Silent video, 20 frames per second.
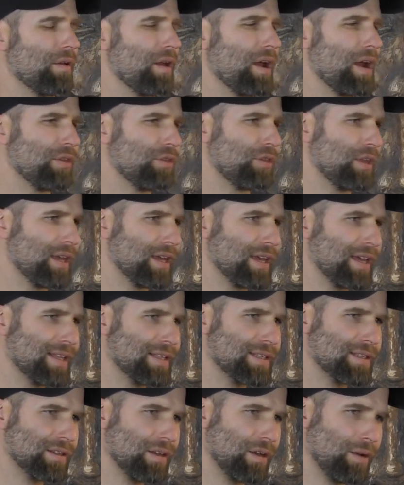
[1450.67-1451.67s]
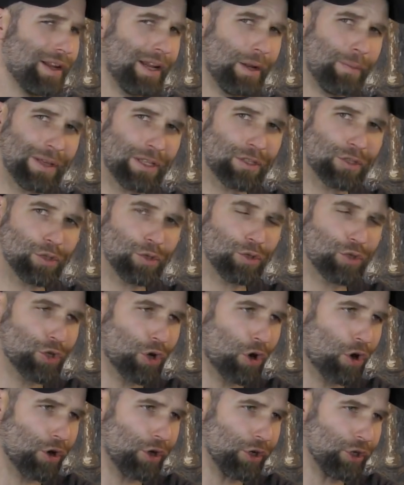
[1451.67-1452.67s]
I think it's a little bit too
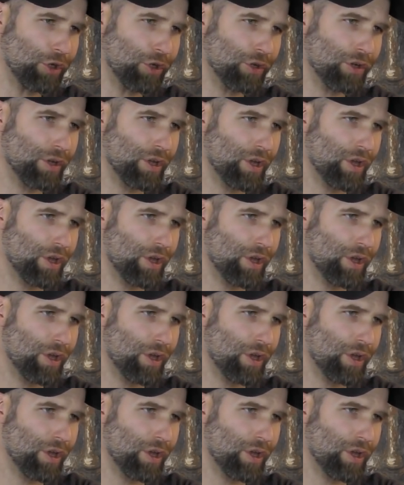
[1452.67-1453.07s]
dark